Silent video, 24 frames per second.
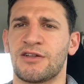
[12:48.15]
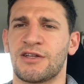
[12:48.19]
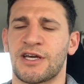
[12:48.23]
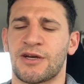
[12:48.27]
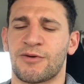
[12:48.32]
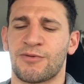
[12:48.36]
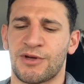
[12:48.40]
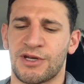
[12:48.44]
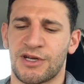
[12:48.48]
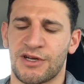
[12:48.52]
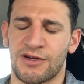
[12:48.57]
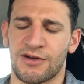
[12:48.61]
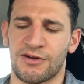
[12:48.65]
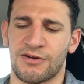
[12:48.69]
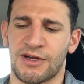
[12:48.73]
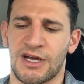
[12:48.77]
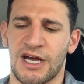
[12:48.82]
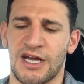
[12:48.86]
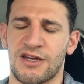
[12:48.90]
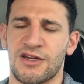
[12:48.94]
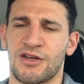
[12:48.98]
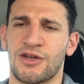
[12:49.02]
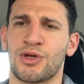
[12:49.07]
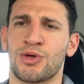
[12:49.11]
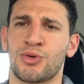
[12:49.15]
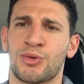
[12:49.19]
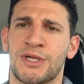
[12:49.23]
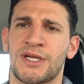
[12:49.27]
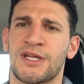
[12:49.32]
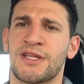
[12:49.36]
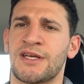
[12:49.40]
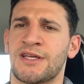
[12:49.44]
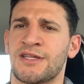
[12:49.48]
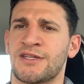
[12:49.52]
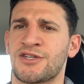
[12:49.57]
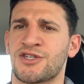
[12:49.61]
Like when you're kind of new in
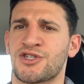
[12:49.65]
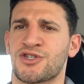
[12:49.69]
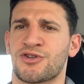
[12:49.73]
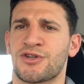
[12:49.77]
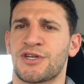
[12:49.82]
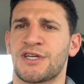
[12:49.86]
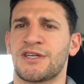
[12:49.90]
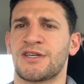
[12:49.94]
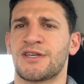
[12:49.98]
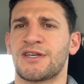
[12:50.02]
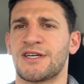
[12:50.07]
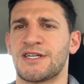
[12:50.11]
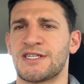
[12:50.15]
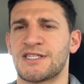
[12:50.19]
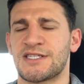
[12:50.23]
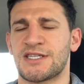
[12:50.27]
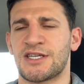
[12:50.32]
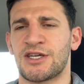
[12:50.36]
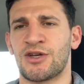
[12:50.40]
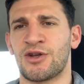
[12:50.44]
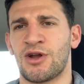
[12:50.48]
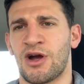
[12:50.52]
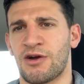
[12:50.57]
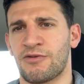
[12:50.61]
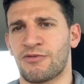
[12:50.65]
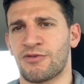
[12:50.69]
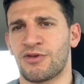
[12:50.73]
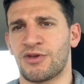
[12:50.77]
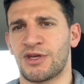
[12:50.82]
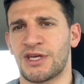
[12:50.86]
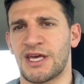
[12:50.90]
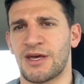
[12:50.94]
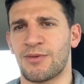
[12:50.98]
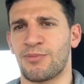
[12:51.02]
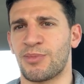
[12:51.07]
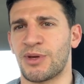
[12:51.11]
the industry, you're not
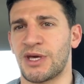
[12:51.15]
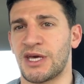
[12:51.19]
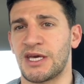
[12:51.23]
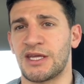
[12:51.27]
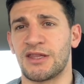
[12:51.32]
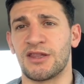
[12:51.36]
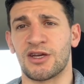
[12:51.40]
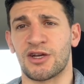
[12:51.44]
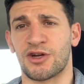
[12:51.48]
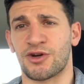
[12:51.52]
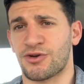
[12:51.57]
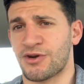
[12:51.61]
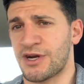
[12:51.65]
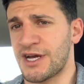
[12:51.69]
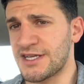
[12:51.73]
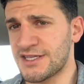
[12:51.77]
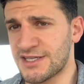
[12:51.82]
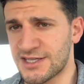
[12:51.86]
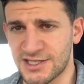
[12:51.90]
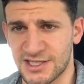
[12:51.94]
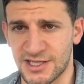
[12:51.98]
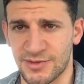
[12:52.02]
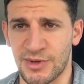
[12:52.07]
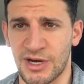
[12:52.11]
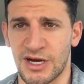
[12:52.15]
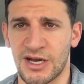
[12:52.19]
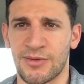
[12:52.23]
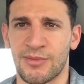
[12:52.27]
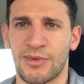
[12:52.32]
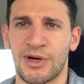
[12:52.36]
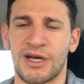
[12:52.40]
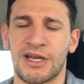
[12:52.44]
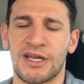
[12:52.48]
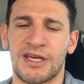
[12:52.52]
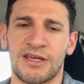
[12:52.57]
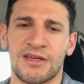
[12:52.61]
really getting paid the craziest amount of
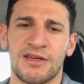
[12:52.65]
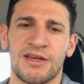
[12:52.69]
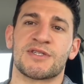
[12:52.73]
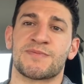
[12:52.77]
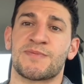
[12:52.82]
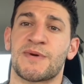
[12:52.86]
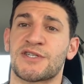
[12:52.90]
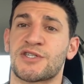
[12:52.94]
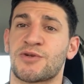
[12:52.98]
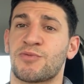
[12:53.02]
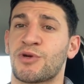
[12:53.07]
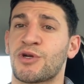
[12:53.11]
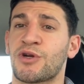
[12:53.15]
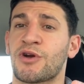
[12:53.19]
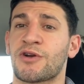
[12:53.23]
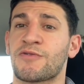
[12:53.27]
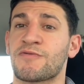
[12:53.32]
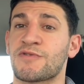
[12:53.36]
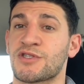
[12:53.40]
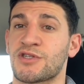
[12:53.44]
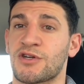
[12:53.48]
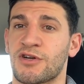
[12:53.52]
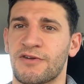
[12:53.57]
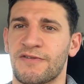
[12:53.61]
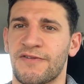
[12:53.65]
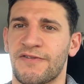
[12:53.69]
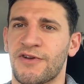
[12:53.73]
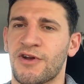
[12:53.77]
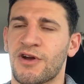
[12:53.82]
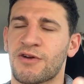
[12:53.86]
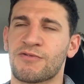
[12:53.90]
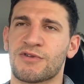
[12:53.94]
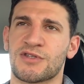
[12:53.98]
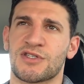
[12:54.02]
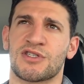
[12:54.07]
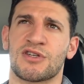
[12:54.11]
money, especially when you're on reserve. If
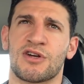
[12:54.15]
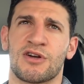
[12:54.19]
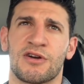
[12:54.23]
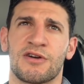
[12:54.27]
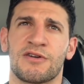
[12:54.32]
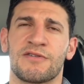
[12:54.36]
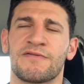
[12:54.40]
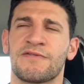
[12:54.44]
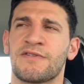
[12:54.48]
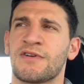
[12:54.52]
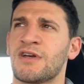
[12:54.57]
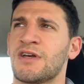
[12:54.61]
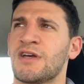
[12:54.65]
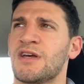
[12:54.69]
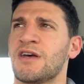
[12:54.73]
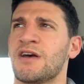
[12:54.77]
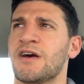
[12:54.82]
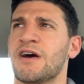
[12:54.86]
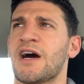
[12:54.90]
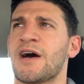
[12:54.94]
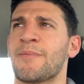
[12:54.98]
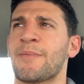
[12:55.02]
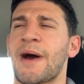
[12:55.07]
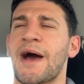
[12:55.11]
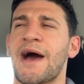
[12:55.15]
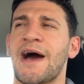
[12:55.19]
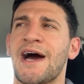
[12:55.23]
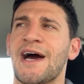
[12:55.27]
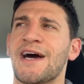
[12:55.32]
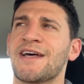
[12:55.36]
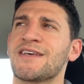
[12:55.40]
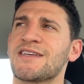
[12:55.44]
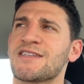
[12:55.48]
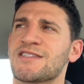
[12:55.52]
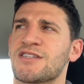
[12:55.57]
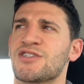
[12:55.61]
you're on reserve, I
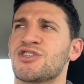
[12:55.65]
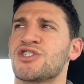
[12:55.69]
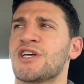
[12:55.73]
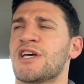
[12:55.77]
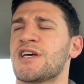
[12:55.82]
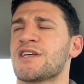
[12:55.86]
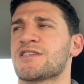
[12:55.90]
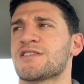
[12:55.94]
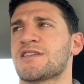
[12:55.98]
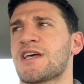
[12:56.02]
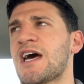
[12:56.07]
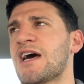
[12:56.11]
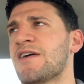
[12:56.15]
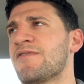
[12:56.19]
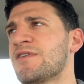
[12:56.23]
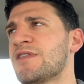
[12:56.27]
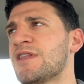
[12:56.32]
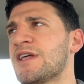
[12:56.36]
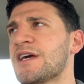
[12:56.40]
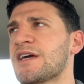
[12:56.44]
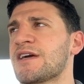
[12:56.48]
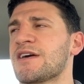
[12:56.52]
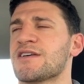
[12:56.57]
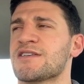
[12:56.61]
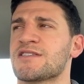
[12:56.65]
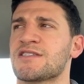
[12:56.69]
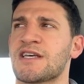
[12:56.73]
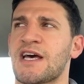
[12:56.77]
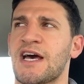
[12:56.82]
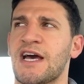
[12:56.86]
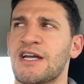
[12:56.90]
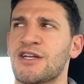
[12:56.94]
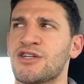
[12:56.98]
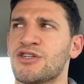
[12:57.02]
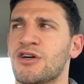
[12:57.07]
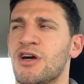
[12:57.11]
highly suggest having like a
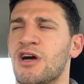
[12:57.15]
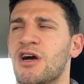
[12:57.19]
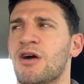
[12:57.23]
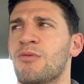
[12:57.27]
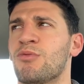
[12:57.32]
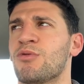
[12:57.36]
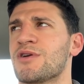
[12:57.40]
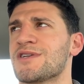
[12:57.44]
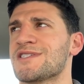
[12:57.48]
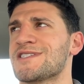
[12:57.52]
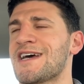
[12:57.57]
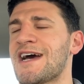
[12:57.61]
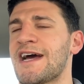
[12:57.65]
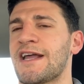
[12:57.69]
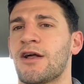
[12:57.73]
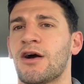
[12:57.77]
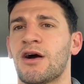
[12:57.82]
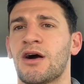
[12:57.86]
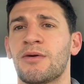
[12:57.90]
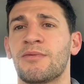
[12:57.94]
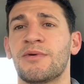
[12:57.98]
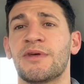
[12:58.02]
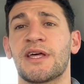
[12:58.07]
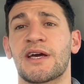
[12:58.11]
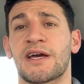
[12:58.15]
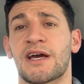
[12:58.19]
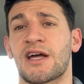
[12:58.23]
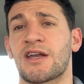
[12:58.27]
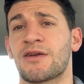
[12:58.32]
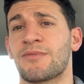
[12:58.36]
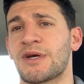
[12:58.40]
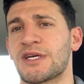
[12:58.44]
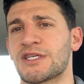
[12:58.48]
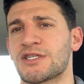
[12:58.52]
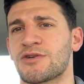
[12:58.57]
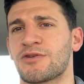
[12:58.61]
side job or a side hobby that kind
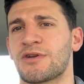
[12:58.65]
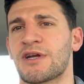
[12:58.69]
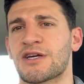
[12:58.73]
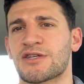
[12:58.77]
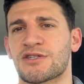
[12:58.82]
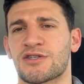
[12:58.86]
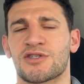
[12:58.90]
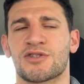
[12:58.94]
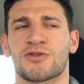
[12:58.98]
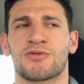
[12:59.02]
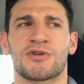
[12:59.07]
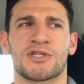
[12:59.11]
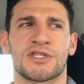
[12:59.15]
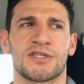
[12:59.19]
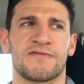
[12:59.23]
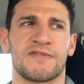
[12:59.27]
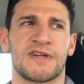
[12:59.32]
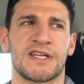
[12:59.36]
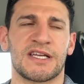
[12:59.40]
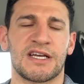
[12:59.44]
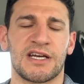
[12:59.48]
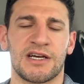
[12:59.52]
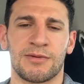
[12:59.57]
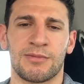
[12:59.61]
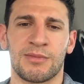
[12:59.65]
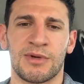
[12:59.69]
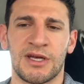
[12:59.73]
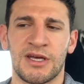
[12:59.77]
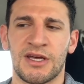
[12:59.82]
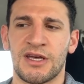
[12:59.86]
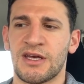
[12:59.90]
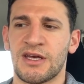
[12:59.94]
of makes you an extra source of income.